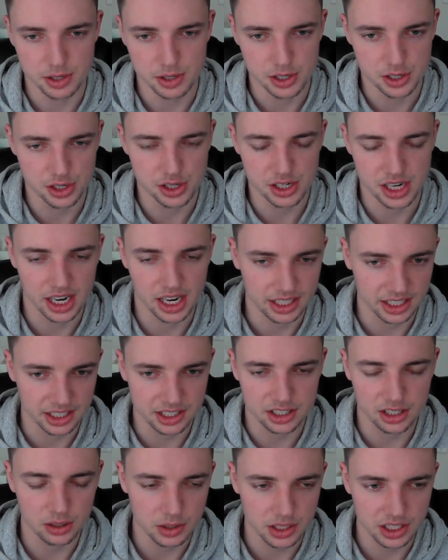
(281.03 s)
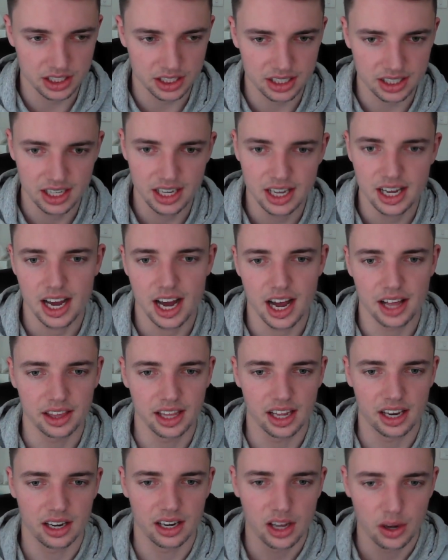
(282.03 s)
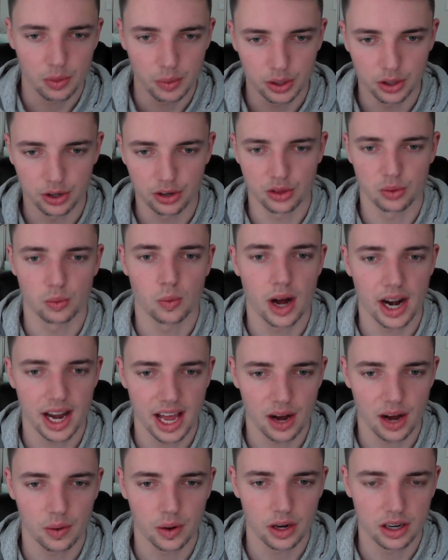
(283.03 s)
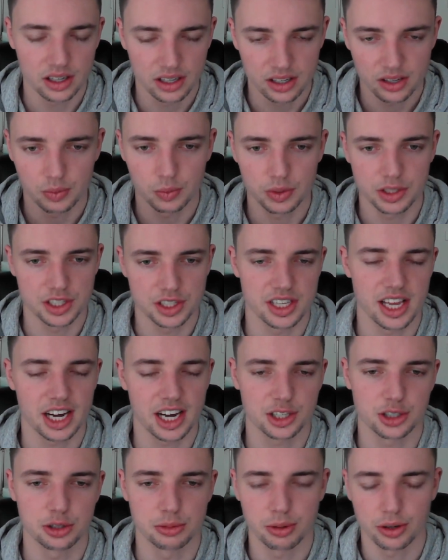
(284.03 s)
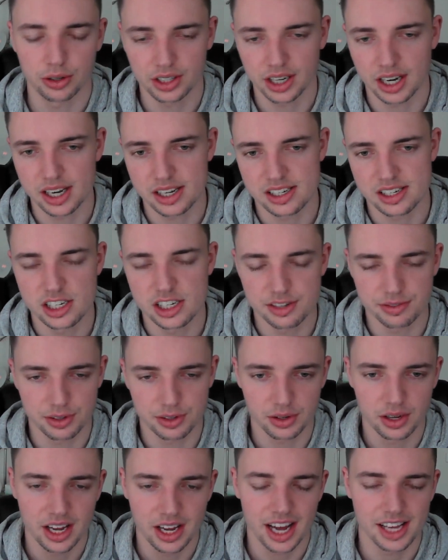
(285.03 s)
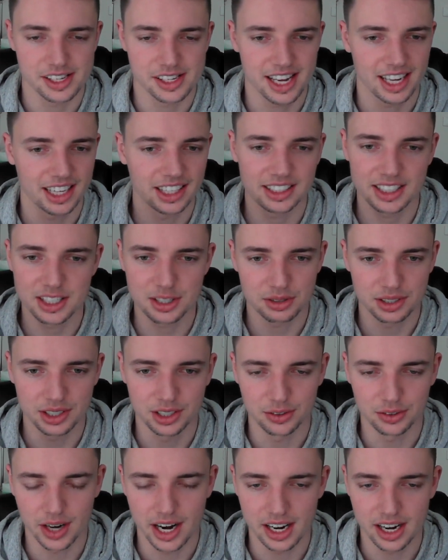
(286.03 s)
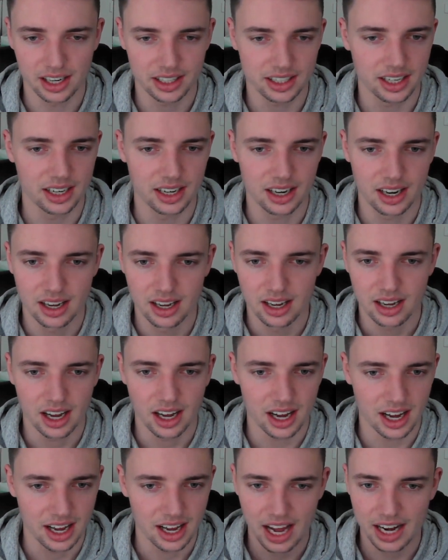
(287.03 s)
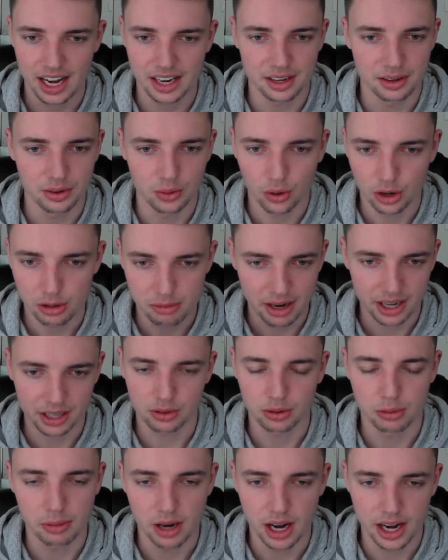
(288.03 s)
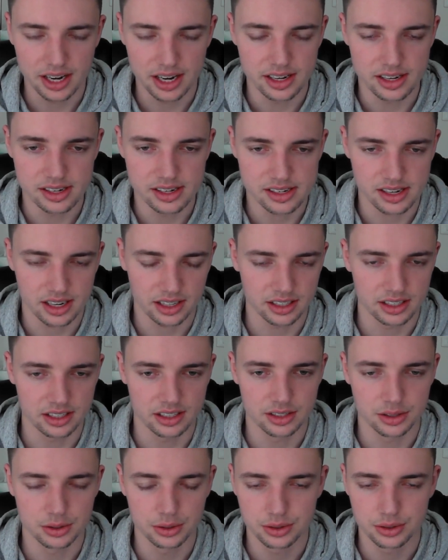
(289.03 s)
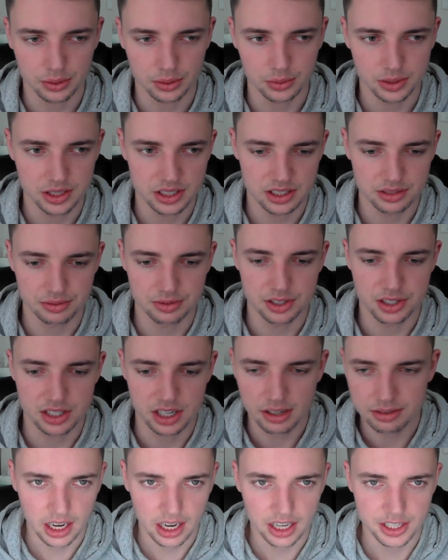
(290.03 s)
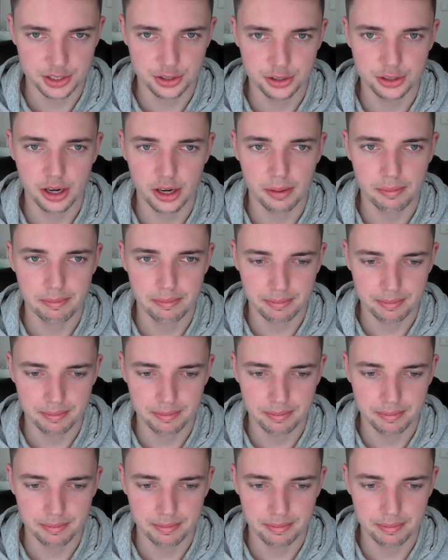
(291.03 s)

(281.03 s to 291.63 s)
we just chat, get to know each other, and then we go to the 1 hour, which is the actual podcast interview. And Calendly is really great. I can add in automatic reminders. I can do all this different stuff. I do